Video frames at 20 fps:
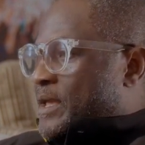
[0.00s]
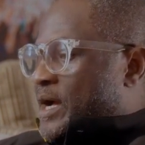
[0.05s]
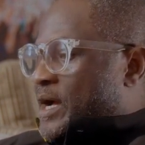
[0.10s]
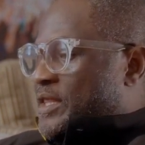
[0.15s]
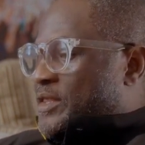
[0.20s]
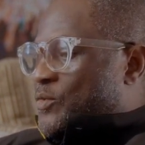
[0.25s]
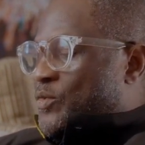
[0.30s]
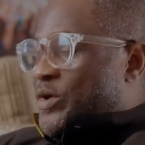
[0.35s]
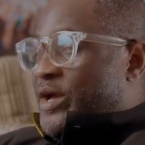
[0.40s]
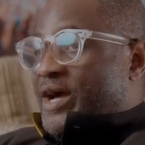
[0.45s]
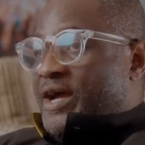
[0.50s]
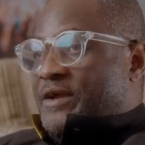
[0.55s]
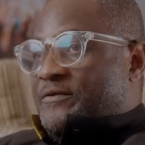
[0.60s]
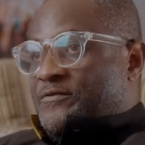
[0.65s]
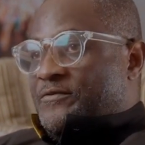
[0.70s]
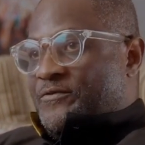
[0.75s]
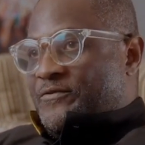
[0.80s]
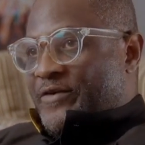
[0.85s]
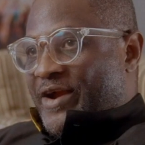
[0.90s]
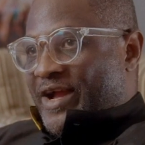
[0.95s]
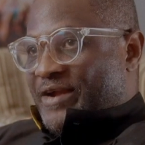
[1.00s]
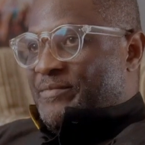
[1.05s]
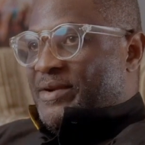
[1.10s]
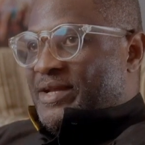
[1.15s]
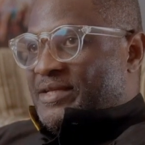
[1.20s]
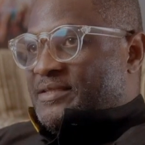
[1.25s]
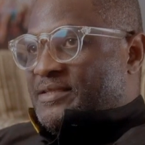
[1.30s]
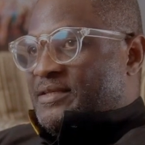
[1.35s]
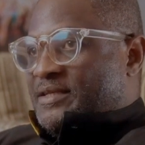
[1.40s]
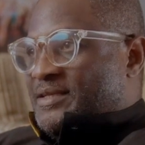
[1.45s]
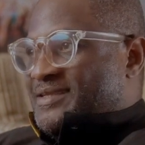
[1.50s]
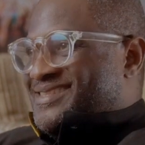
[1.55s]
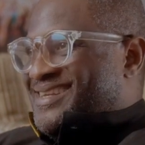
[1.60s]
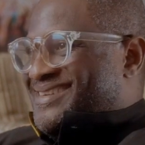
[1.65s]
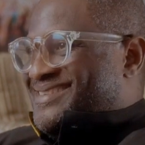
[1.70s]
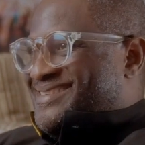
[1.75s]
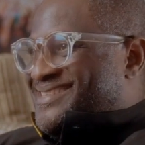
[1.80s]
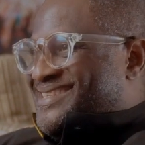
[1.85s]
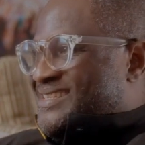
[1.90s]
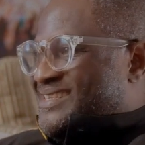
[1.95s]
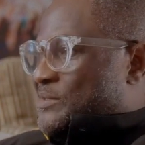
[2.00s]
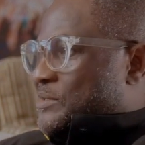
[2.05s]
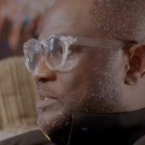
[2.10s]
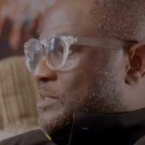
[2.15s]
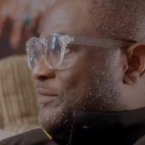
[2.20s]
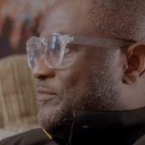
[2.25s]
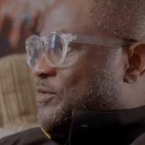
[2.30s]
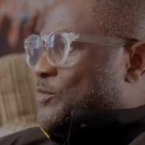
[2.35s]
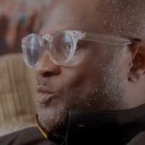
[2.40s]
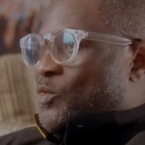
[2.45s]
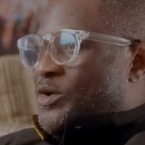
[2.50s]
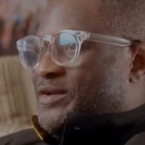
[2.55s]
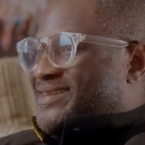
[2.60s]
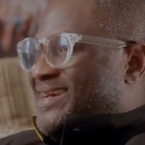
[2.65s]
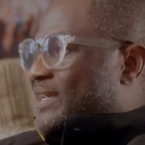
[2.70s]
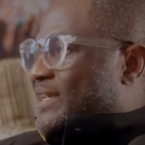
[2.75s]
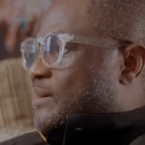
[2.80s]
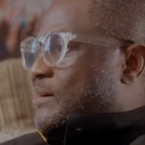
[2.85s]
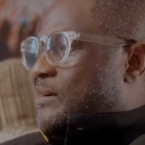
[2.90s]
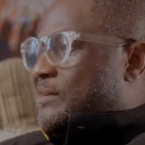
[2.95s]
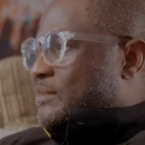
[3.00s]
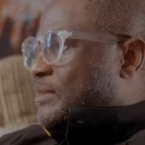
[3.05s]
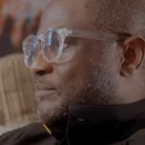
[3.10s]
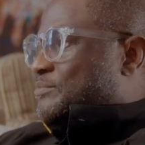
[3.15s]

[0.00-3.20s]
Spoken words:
And the way I fragment it is that, if you want, I cut it